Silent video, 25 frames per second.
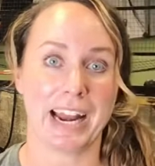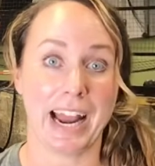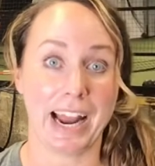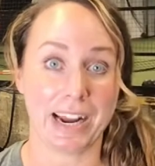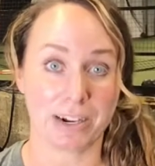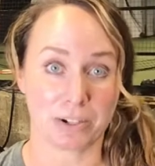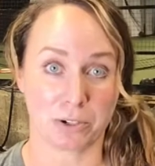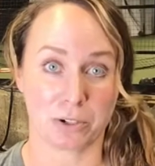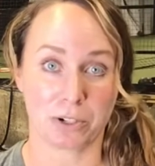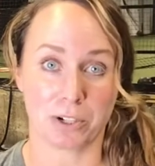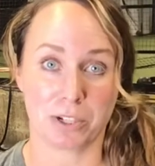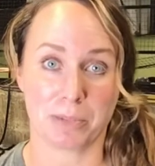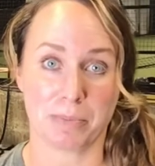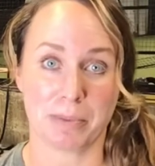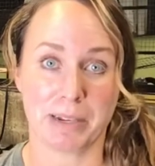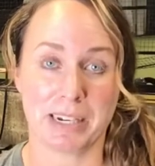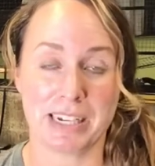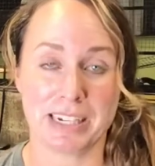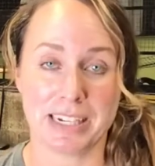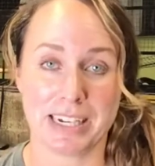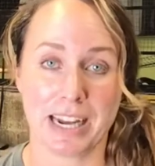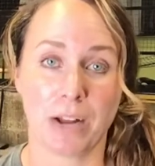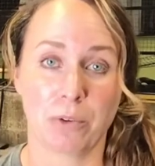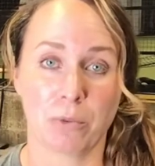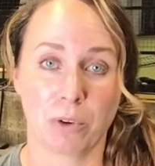extra spin
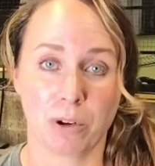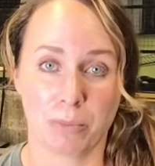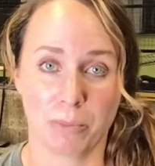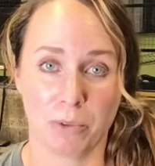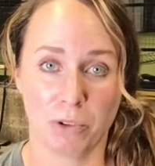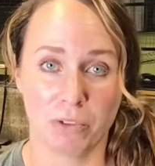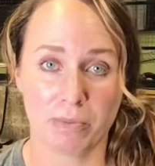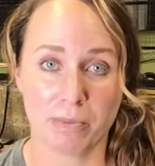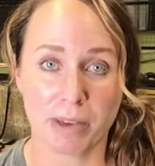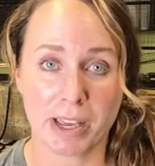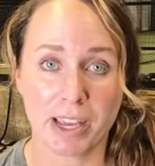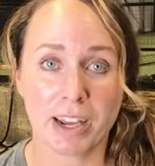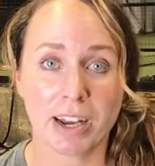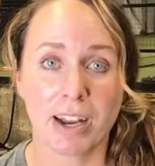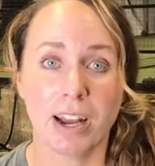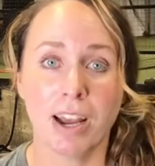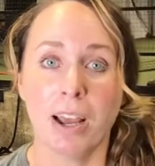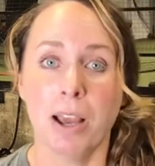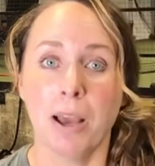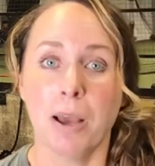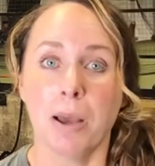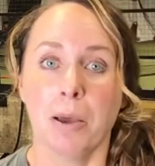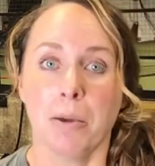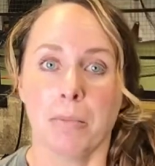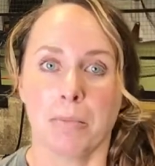and downward movement,
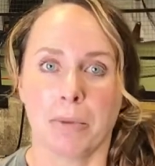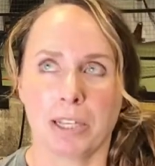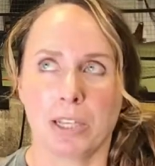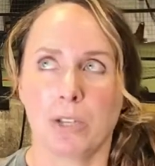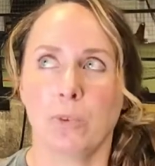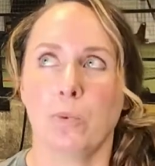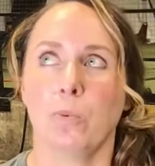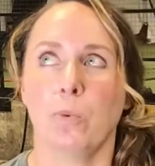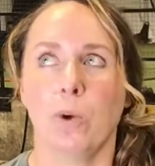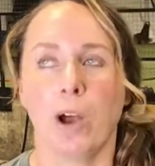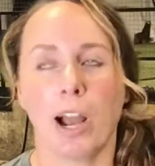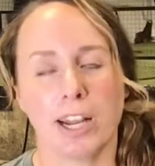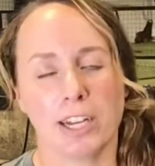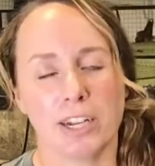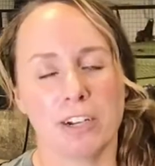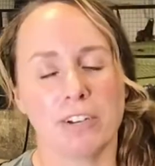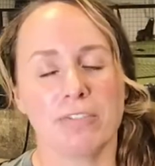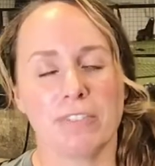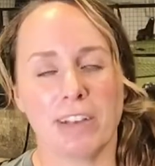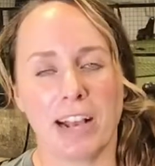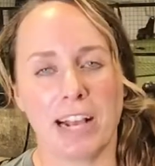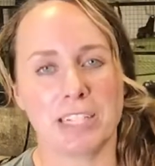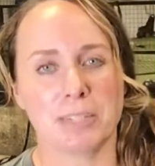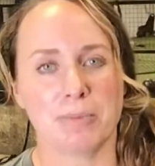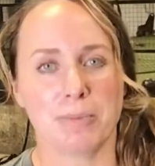but you want your
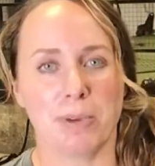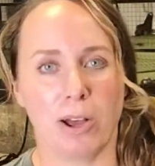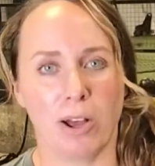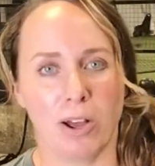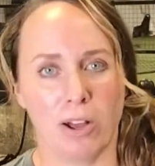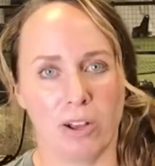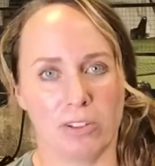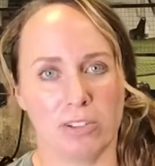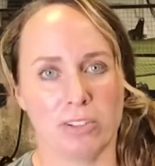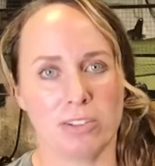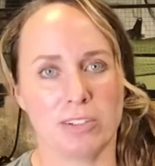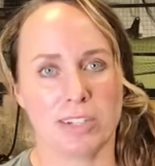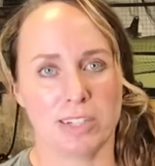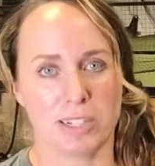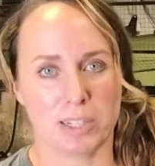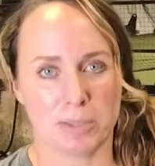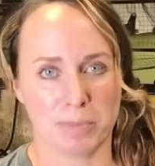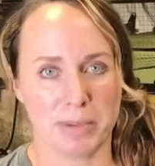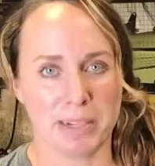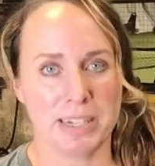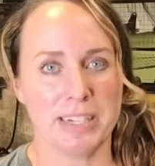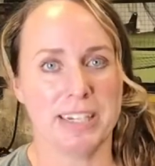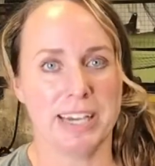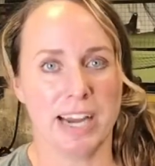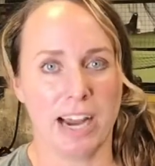fastball to
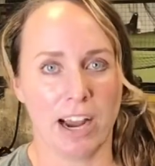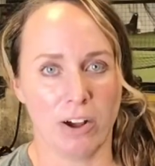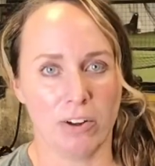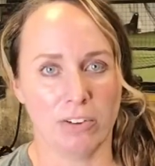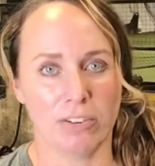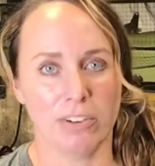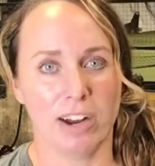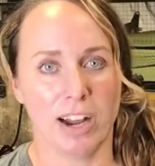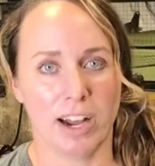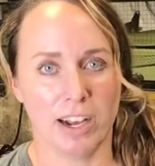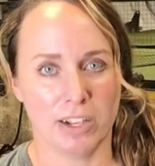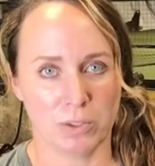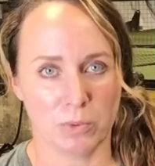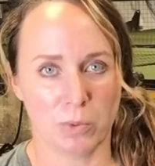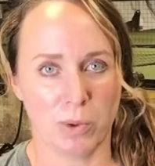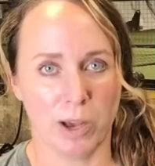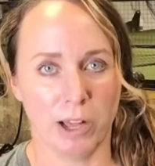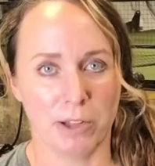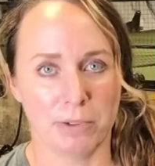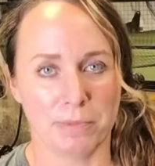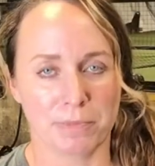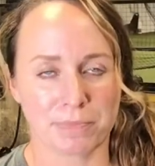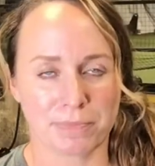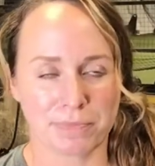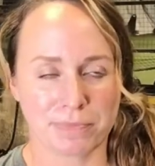spin down as
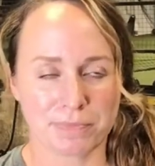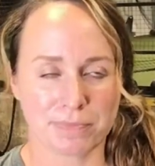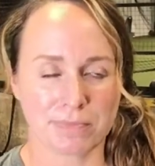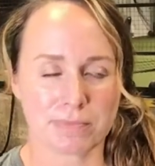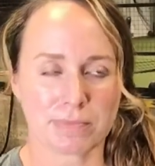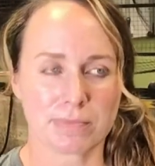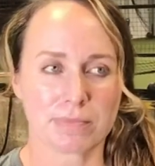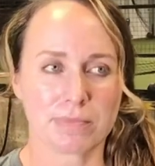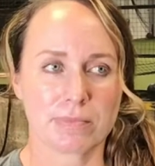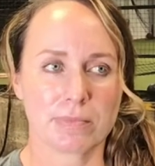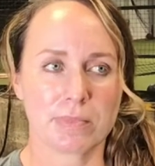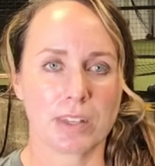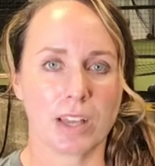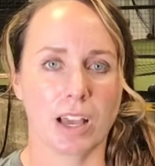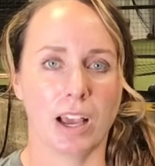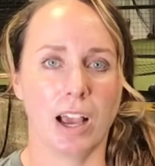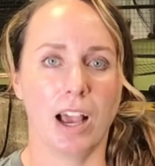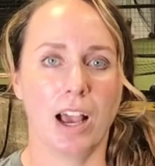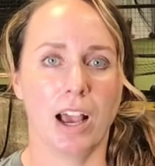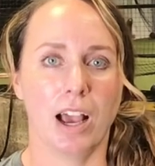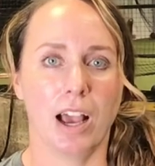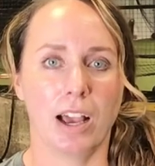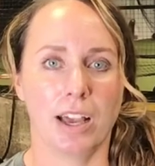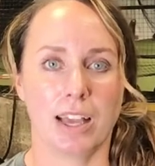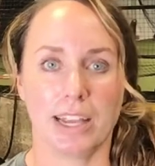well
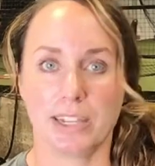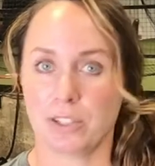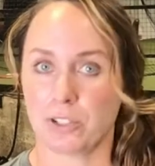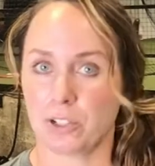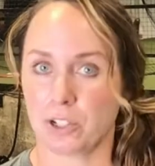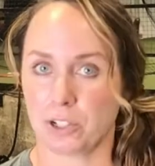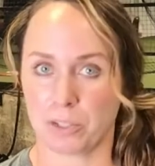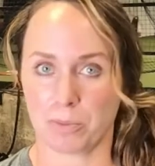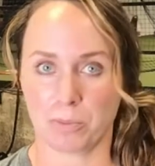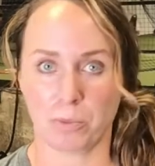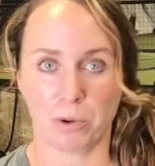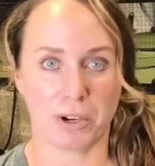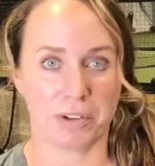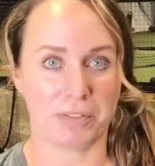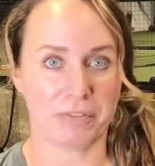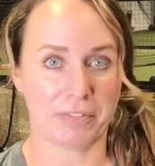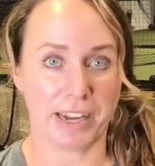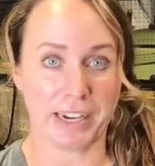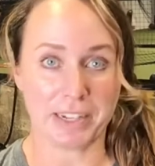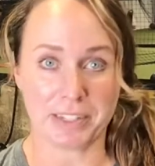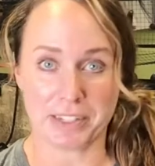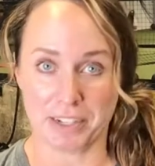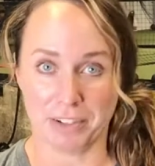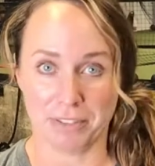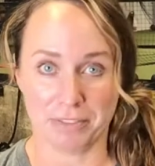uh, it's just more
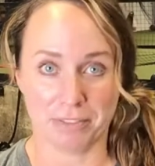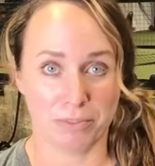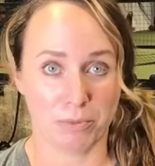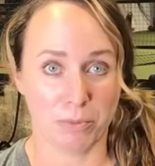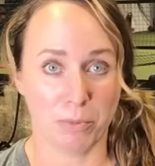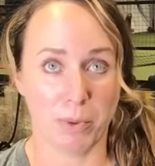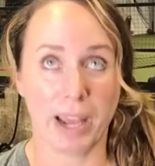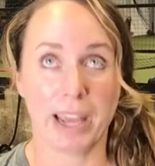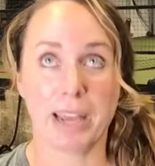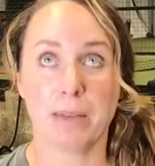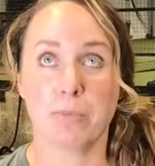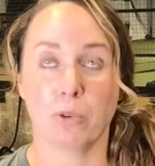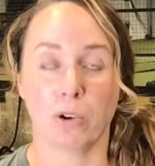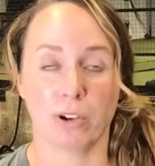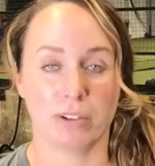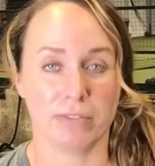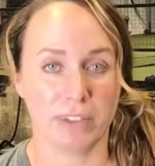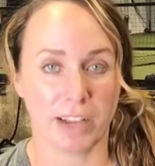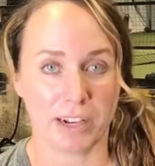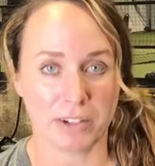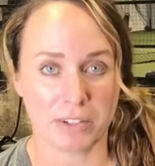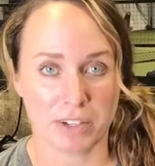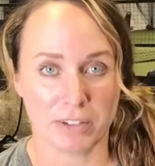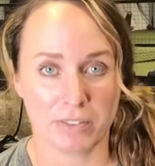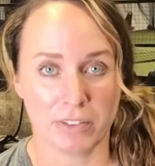effective, way more
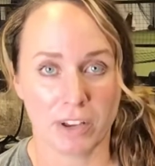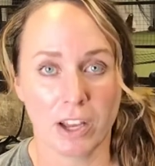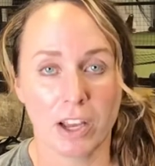effective.